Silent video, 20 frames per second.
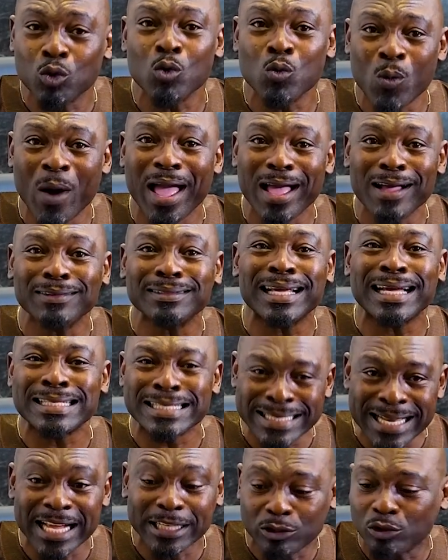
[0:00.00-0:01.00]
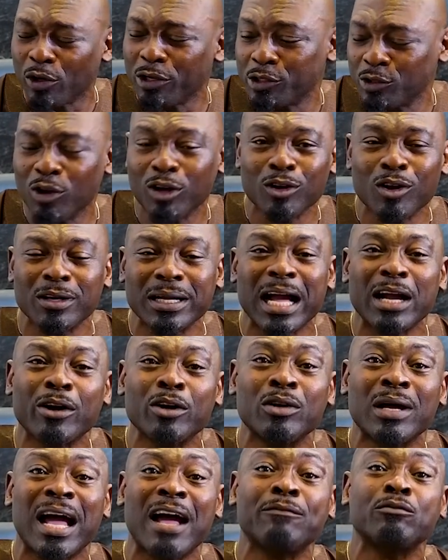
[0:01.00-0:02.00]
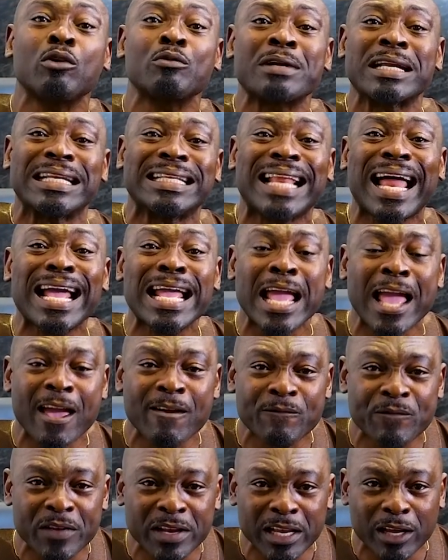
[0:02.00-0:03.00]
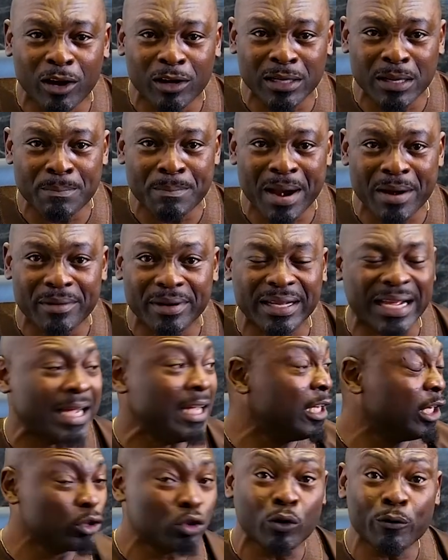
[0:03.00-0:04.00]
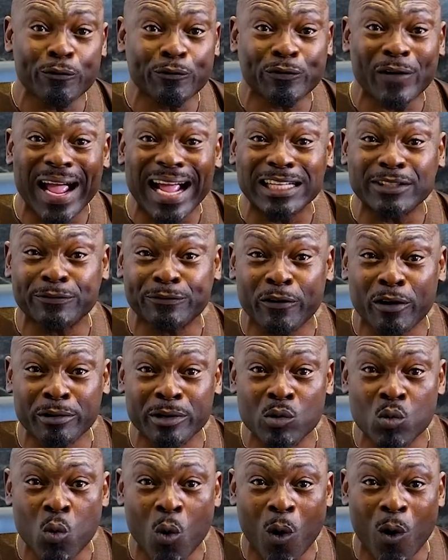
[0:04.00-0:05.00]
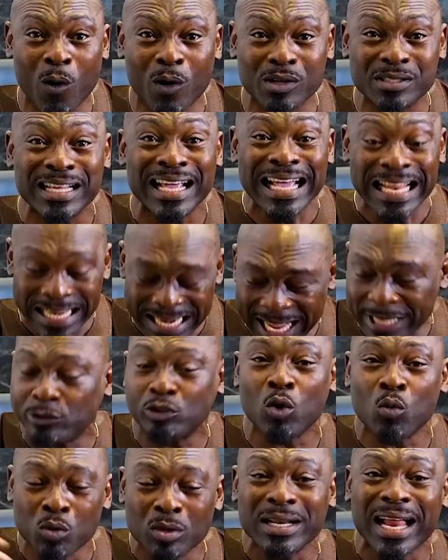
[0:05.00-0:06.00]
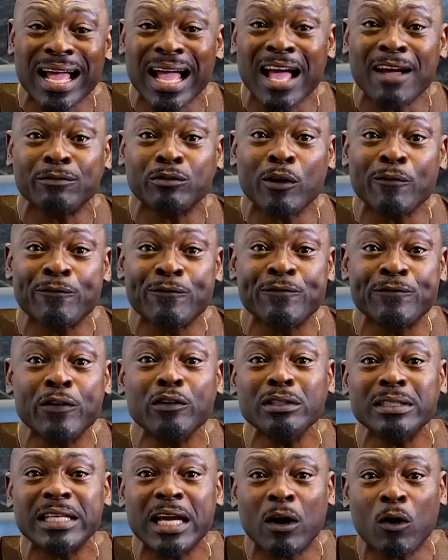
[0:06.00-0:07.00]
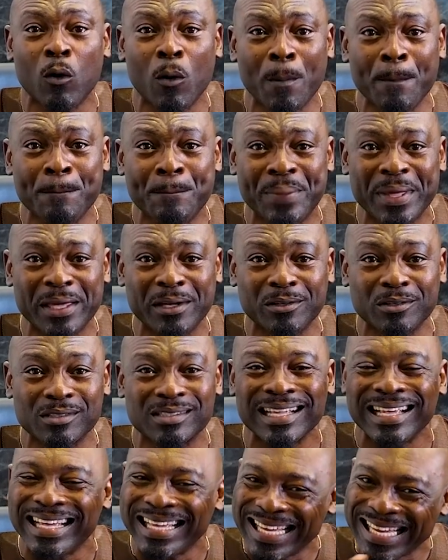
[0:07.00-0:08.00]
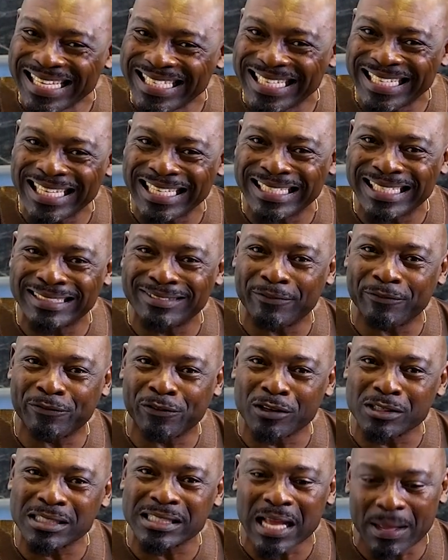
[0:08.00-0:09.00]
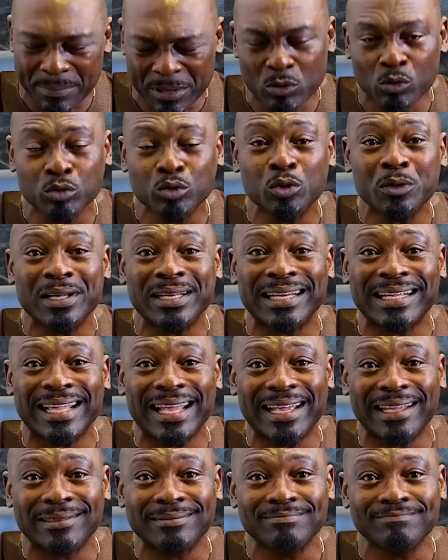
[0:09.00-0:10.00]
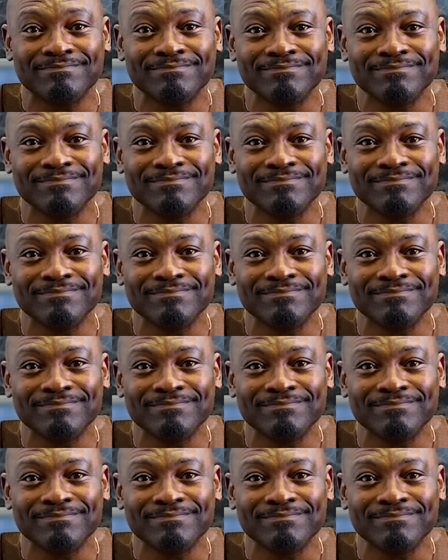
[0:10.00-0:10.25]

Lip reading: too well that NATO is no longer going to have to rely heavily on America to fight foreign wars. NATO will now have to foot their own bills. He did it the first time, he will do it again.